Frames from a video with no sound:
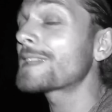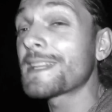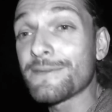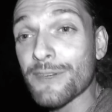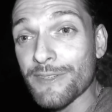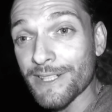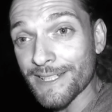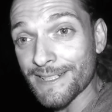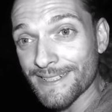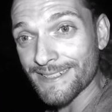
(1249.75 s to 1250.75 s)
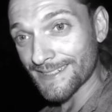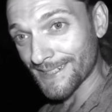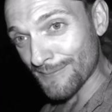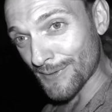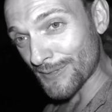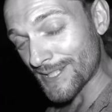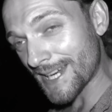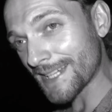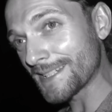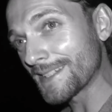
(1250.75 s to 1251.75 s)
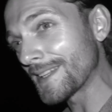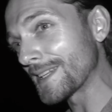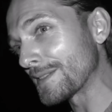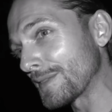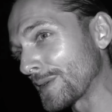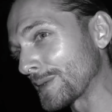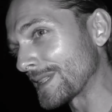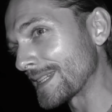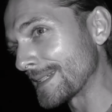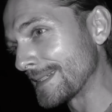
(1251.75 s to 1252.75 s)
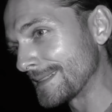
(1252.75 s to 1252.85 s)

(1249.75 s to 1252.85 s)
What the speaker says: getting very late and I'm very tired at the end of a long day.